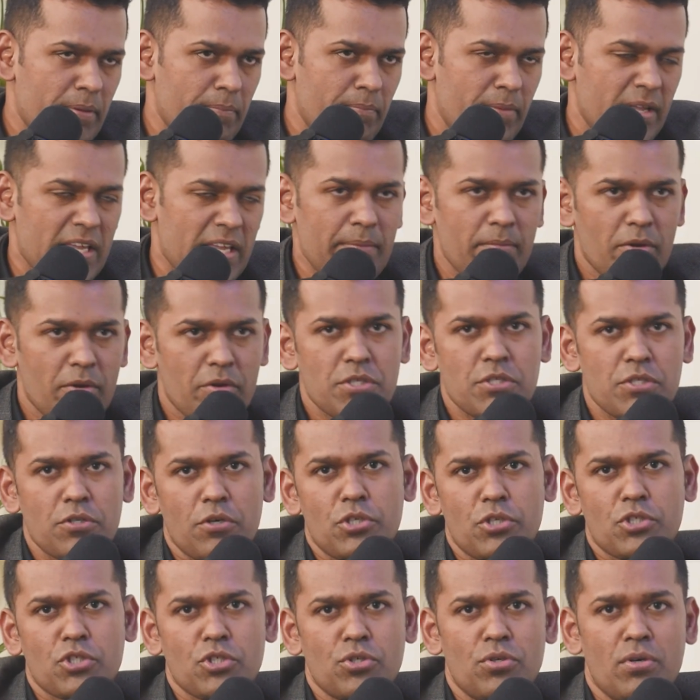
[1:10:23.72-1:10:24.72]
became a
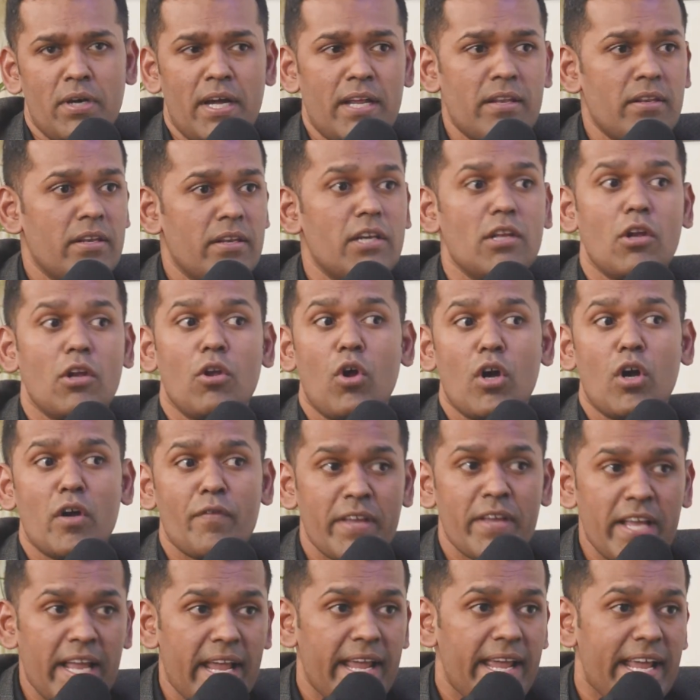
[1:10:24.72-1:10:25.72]
researcher and did a lot
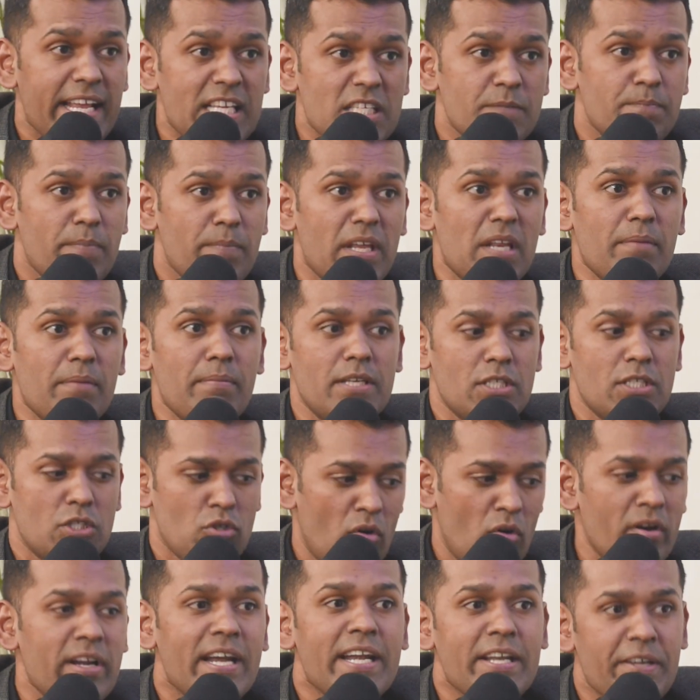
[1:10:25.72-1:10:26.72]
of experiments
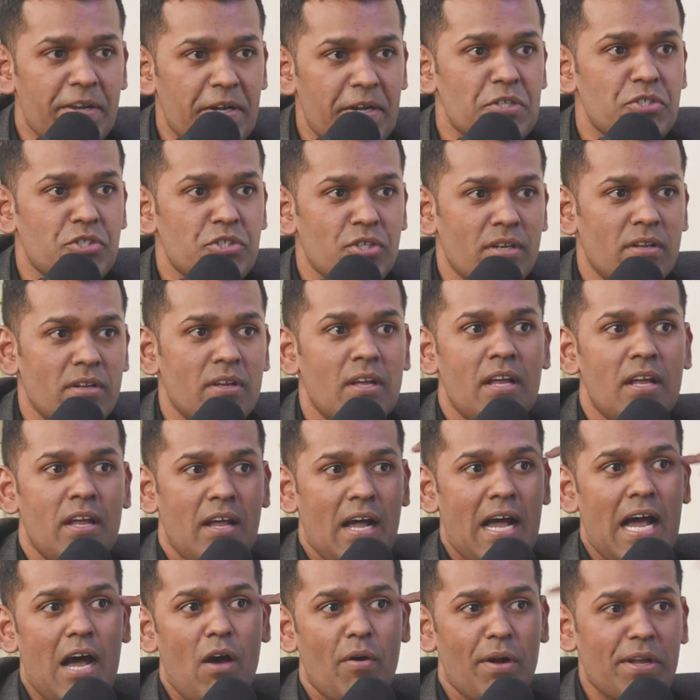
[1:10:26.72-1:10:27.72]
on intention,
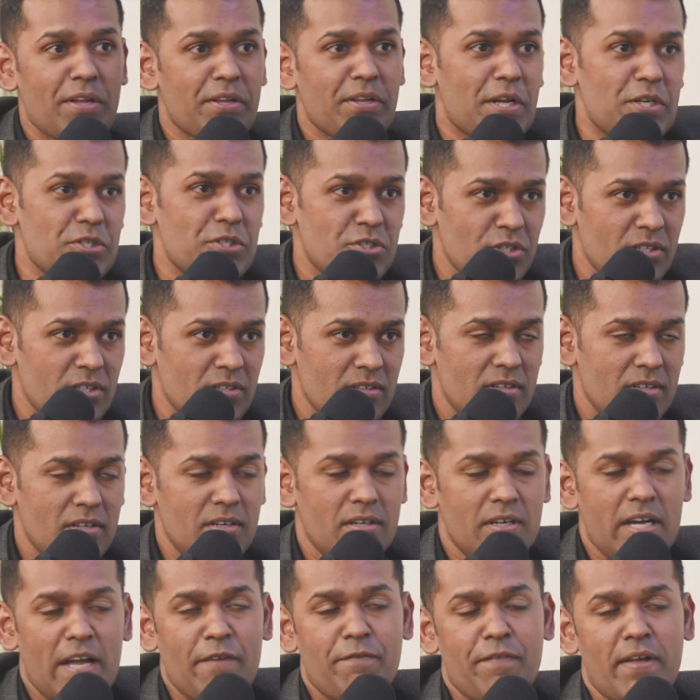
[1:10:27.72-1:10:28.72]
how intention
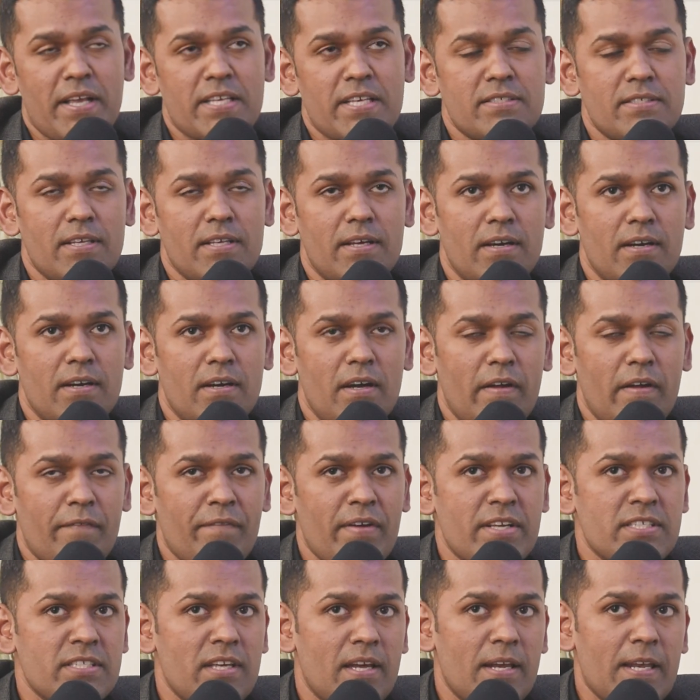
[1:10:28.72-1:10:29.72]
affects
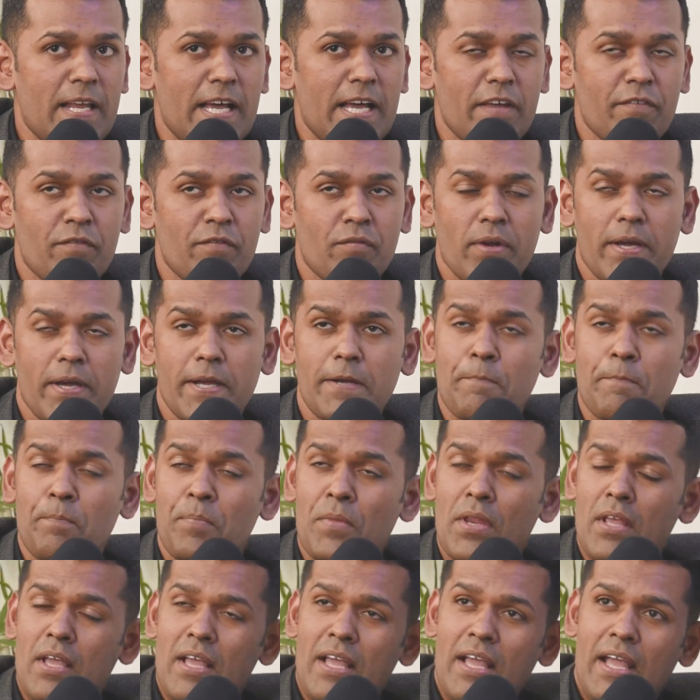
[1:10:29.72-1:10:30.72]
our life, right?
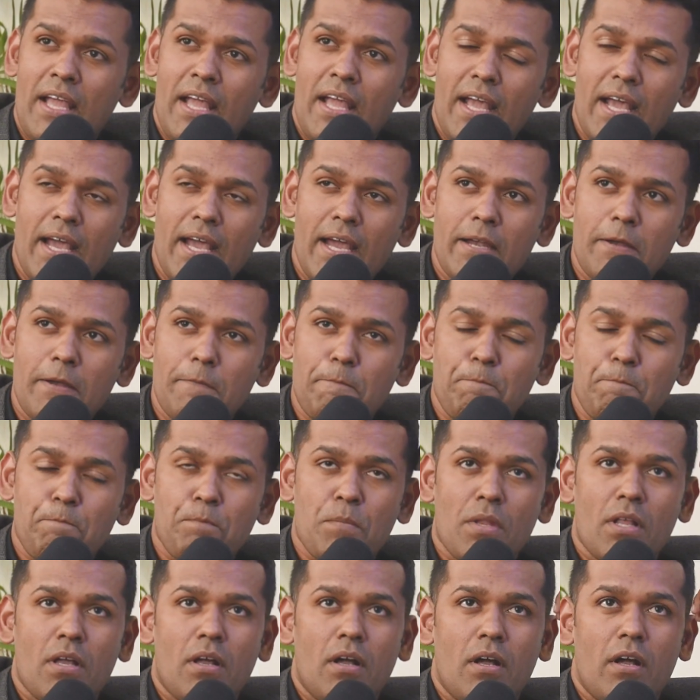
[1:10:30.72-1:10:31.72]
And
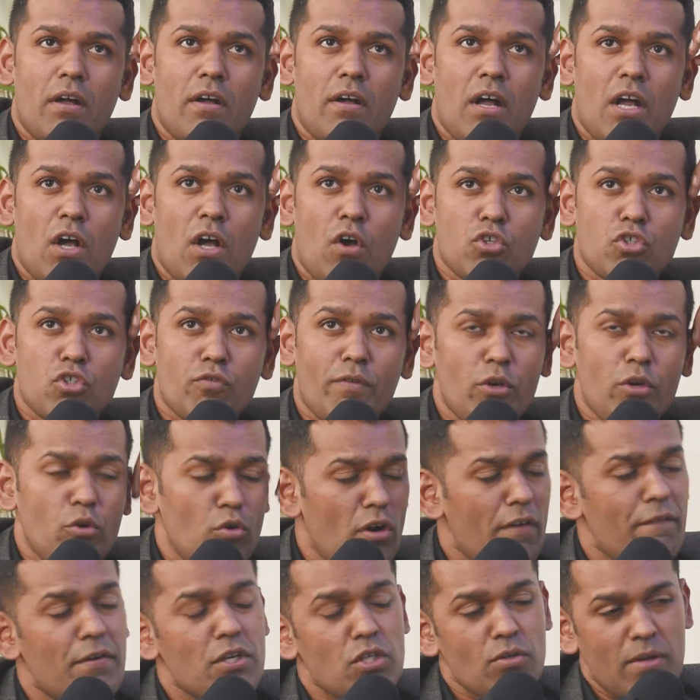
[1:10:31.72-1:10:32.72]
so when you
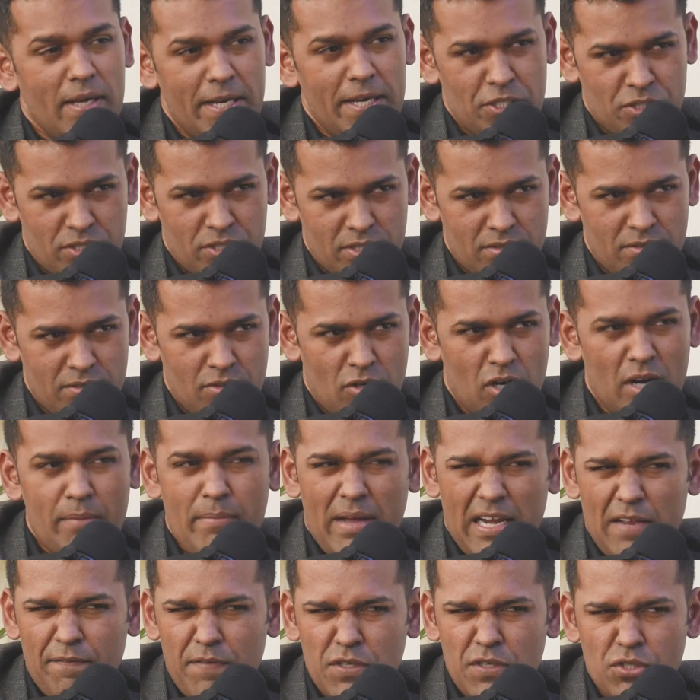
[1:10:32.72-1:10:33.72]
do a visualization or a
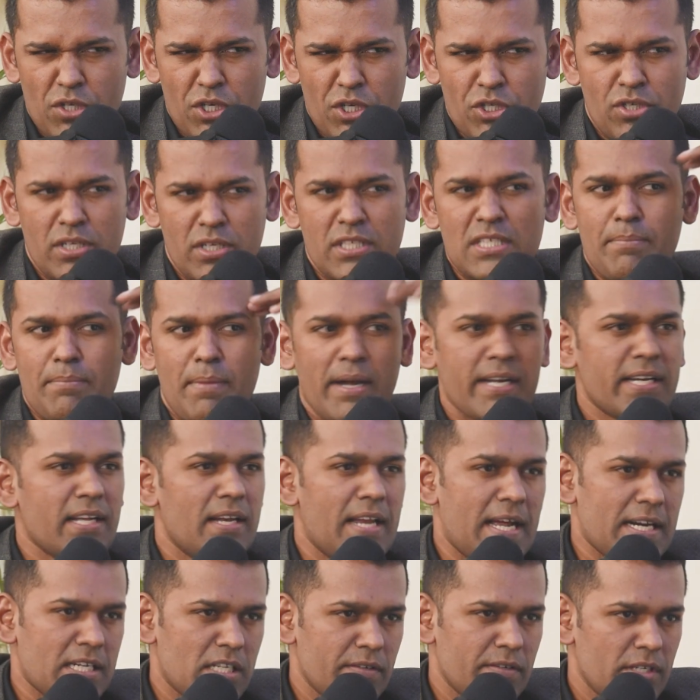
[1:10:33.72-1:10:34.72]
manifestation, it's a
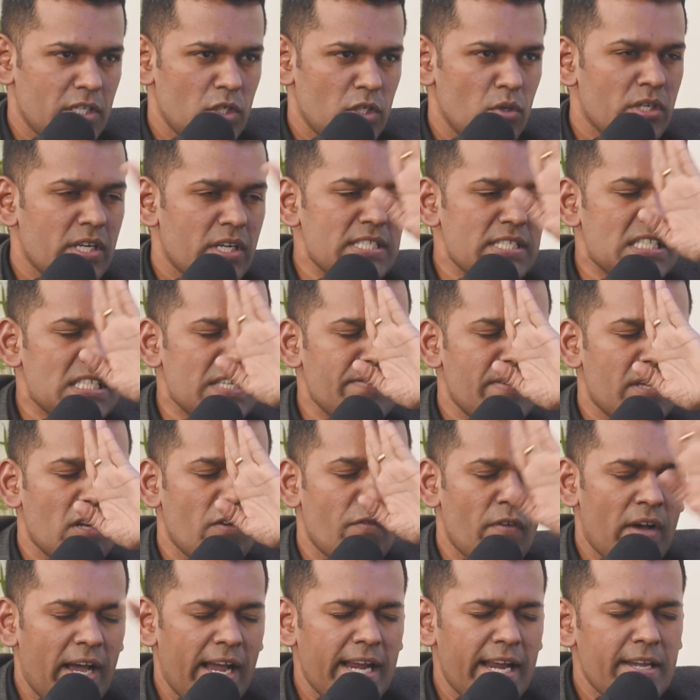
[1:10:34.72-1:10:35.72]
mental activity. You're conceiving
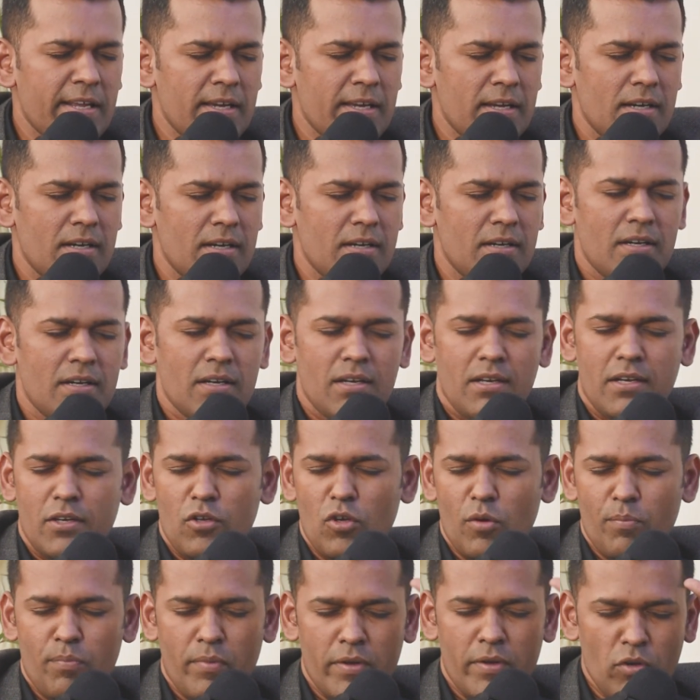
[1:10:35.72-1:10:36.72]
of idea,
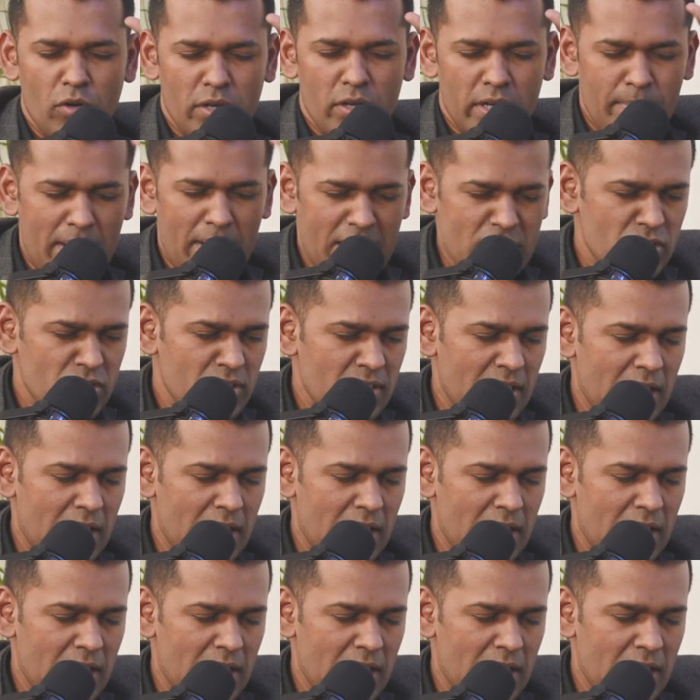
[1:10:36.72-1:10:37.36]
you're imagining